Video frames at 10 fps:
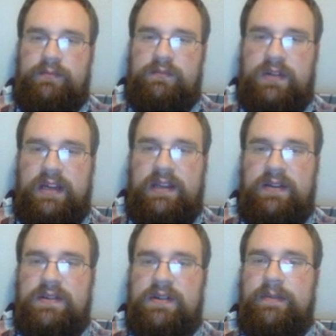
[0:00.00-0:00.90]
Strength
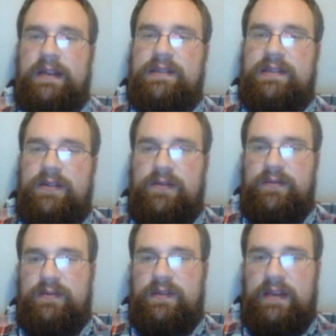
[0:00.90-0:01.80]
user, minus
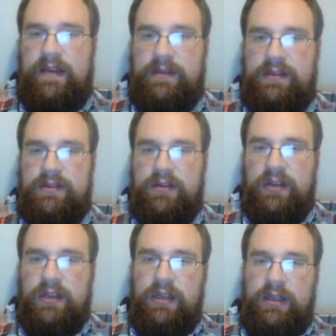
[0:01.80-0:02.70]
2, 2 damage.
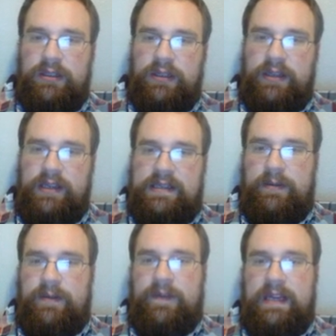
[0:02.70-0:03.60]
Each time
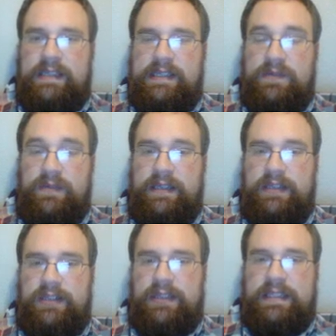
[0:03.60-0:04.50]
it fights, it's 1
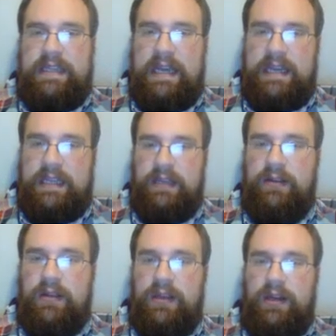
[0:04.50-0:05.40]
additional attack.
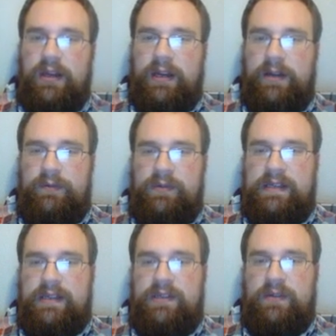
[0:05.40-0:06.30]
Wounds
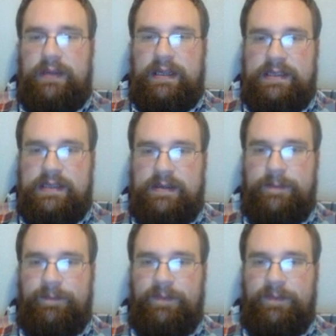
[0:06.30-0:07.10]
on a 2+.